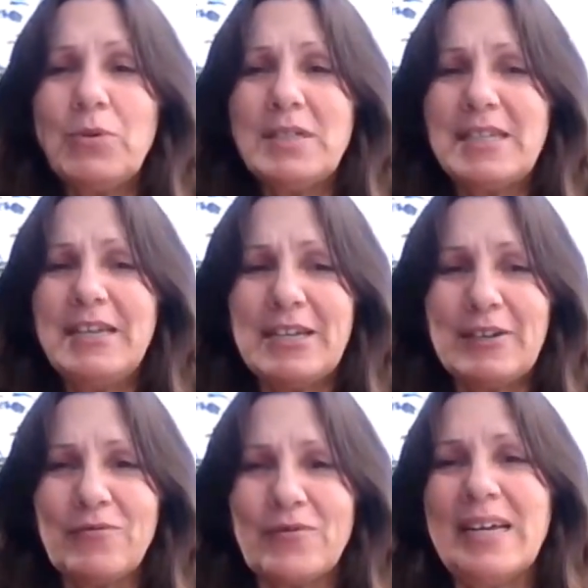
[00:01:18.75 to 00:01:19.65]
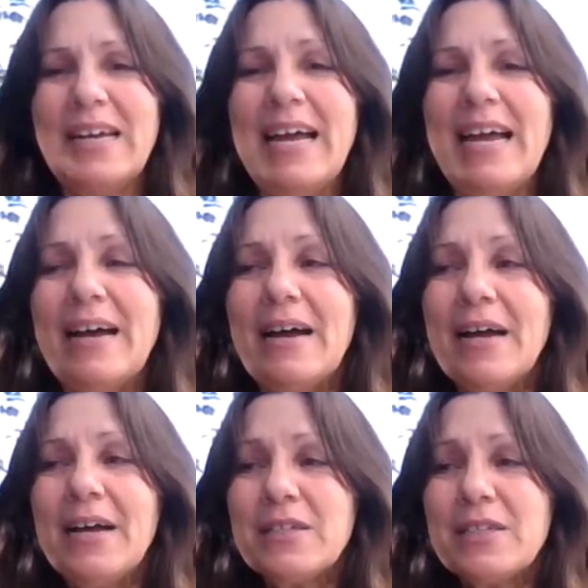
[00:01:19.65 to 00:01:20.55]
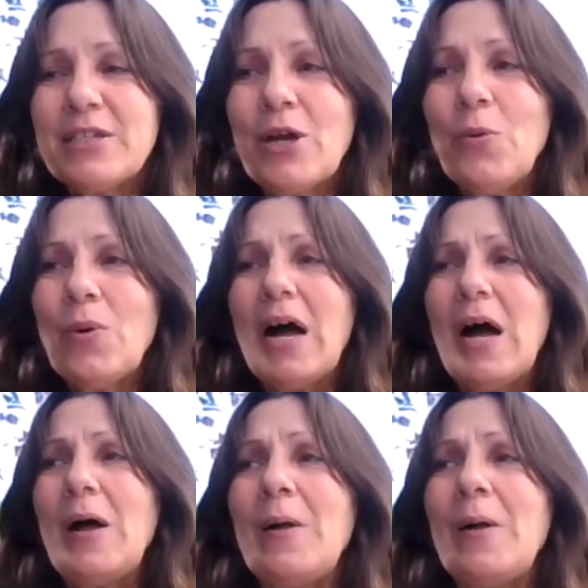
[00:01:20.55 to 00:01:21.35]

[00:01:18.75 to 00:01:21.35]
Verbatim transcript: receive. So